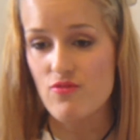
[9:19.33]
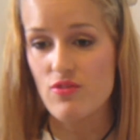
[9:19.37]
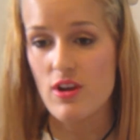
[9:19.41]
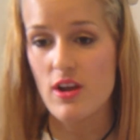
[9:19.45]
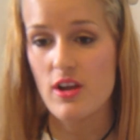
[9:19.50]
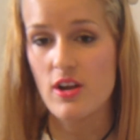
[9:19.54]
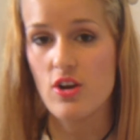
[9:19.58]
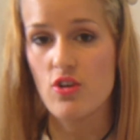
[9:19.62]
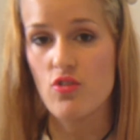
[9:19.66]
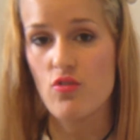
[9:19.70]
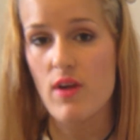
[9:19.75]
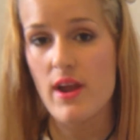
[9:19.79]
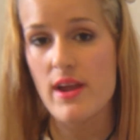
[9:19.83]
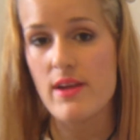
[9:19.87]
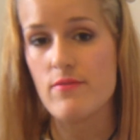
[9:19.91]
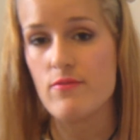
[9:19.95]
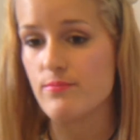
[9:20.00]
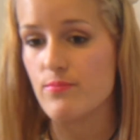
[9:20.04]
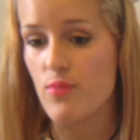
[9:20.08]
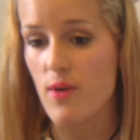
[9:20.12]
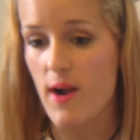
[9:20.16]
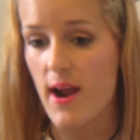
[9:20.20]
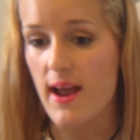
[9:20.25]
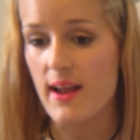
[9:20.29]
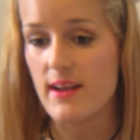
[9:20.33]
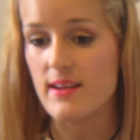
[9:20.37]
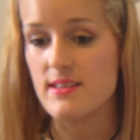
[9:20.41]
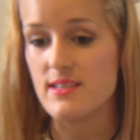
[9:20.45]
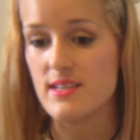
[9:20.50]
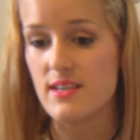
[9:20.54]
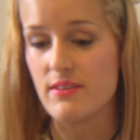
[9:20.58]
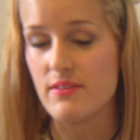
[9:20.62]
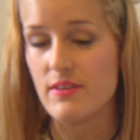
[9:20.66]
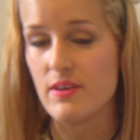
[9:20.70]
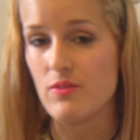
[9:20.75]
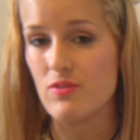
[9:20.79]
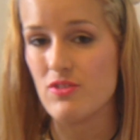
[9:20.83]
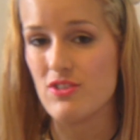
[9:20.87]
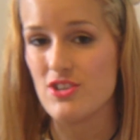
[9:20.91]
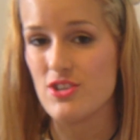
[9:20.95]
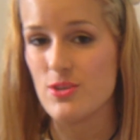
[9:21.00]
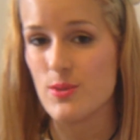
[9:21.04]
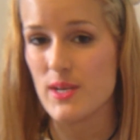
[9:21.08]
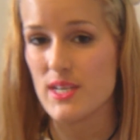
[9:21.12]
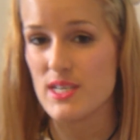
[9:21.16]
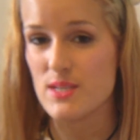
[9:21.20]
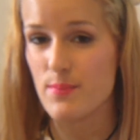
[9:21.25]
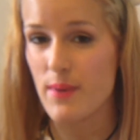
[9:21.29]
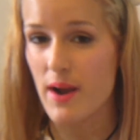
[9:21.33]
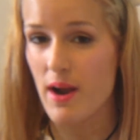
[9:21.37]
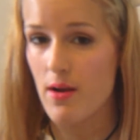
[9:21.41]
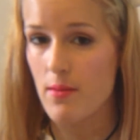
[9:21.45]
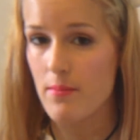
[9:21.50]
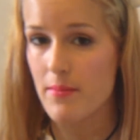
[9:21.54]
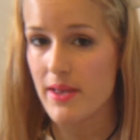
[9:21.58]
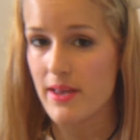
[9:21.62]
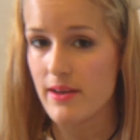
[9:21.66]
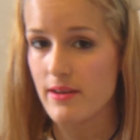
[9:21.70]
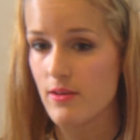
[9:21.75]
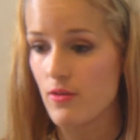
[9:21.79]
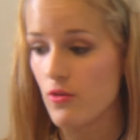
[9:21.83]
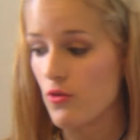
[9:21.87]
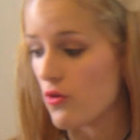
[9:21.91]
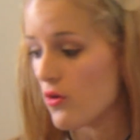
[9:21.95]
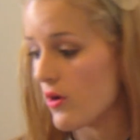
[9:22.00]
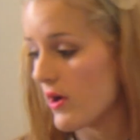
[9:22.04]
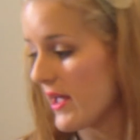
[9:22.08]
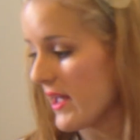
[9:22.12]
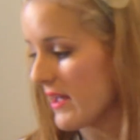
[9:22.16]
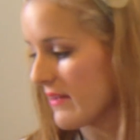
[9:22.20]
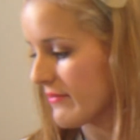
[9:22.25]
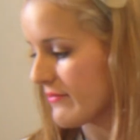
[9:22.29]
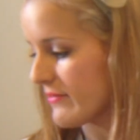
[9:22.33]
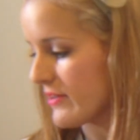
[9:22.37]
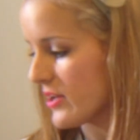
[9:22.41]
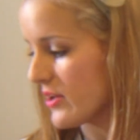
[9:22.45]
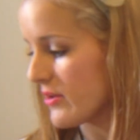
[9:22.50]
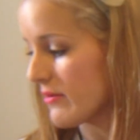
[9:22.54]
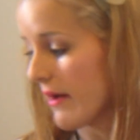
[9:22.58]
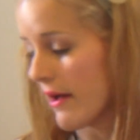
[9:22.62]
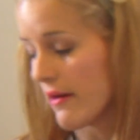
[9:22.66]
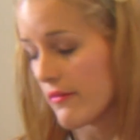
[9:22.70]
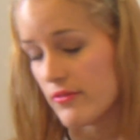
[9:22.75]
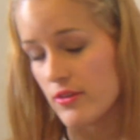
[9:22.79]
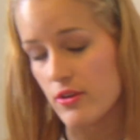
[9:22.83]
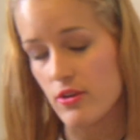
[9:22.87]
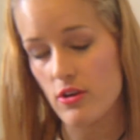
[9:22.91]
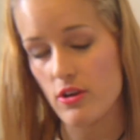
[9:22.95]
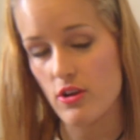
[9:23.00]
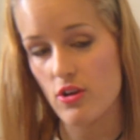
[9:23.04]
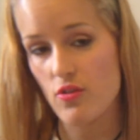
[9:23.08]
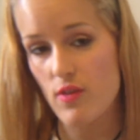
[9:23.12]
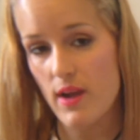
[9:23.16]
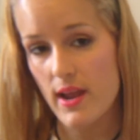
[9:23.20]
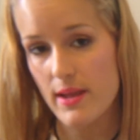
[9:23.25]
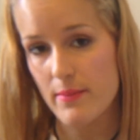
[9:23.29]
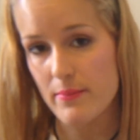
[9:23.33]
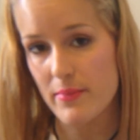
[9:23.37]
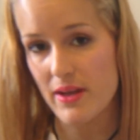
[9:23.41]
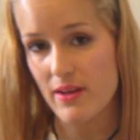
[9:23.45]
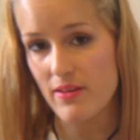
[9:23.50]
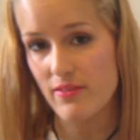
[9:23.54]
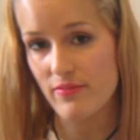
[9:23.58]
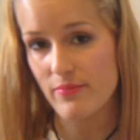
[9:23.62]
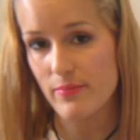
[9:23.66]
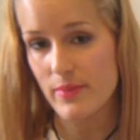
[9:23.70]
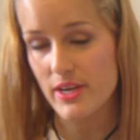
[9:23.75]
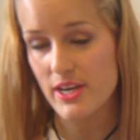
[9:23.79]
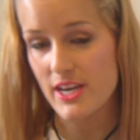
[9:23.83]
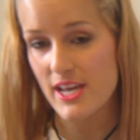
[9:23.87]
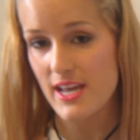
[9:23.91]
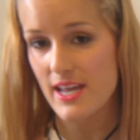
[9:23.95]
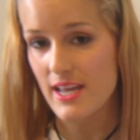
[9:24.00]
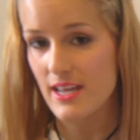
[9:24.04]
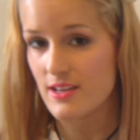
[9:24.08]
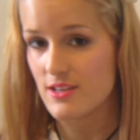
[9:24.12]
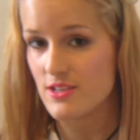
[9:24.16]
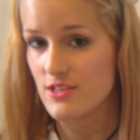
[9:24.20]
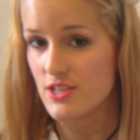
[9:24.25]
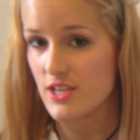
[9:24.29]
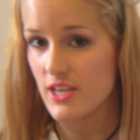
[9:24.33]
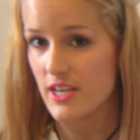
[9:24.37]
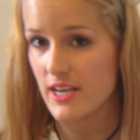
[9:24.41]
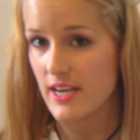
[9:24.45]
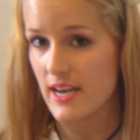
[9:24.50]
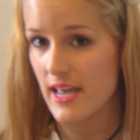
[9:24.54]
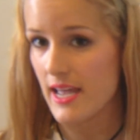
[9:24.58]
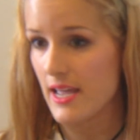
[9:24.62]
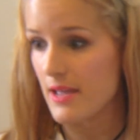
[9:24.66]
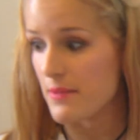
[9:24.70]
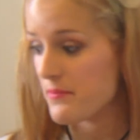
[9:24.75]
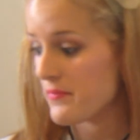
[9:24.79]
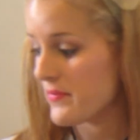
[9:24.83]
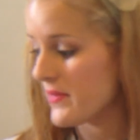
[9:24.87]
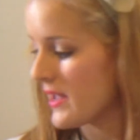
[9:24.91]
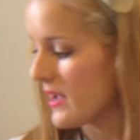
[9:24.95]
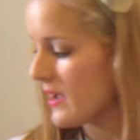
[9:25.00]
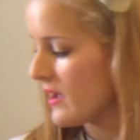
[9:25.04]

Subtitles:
a great brand if you want to experiment or if you haven't got a great amount of money to your name.